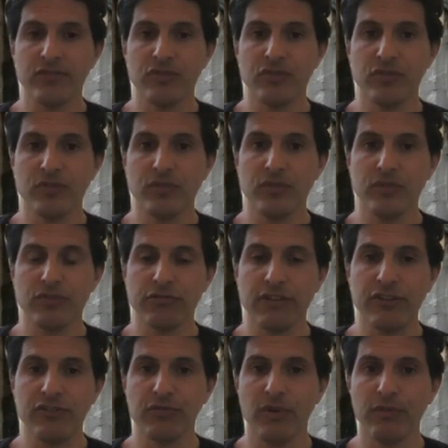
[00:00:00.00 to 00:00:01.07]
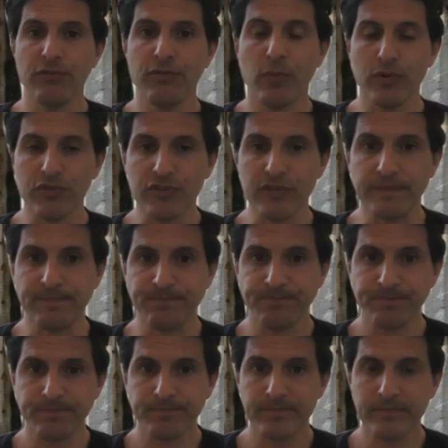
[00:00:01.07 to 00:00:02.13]
to create your own fortune.
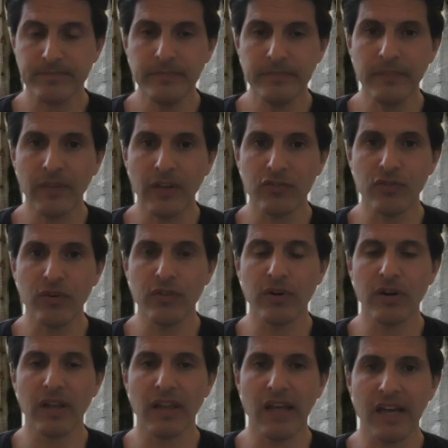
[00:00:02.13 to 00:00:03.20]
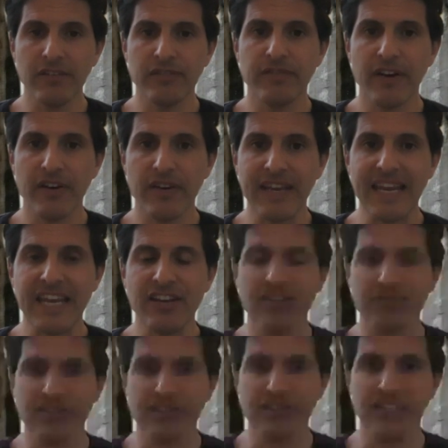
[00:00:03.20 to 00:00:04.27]
So there are a lot of very
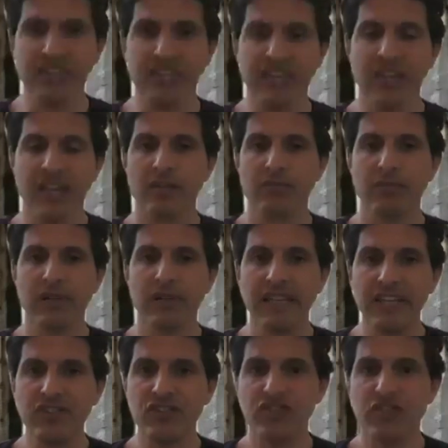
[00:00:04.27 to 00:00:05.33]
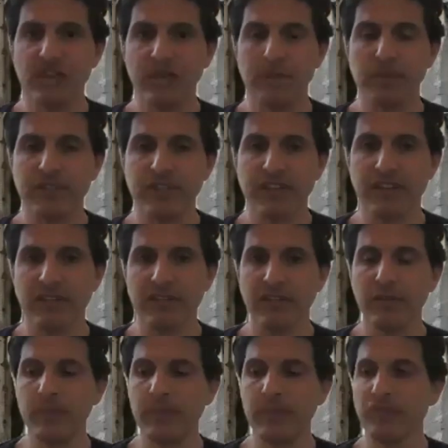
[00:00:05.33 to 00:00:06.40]
interesting relationships, particularly
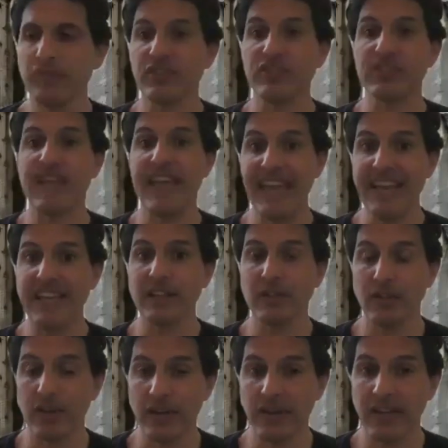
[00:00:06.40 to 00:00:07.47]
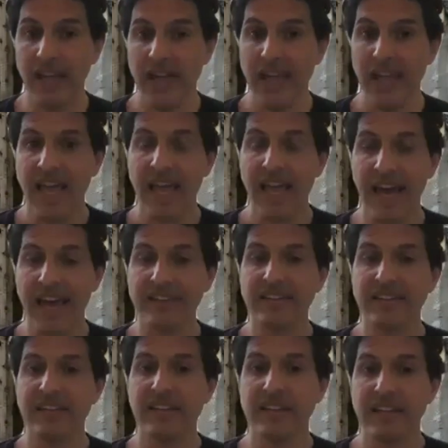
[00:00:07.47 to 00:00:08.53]
when we start to take a look
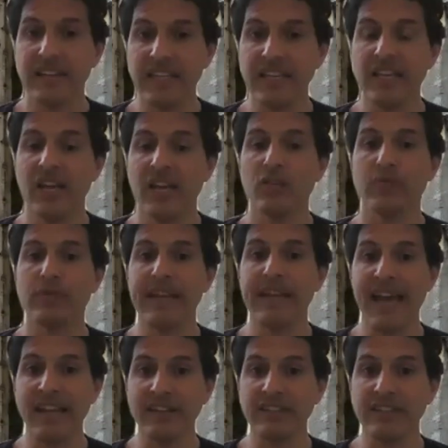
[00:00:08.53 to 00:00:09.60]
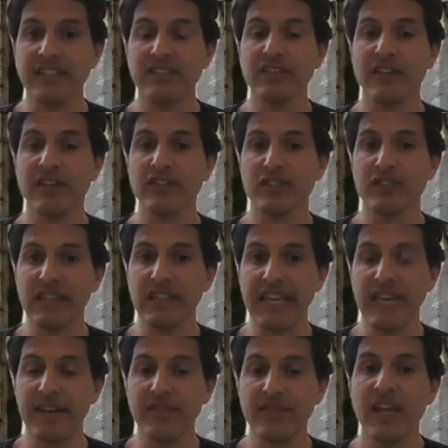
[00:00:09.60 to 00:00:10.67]
at the realities of the
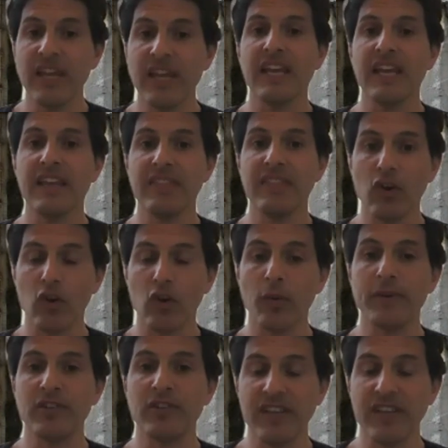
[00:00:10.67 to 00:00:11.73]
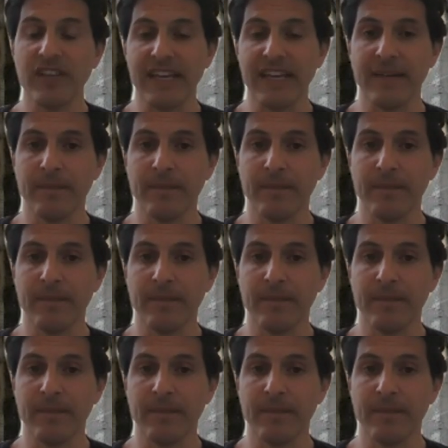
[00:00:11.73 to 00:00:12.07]
slaves in the urban setting.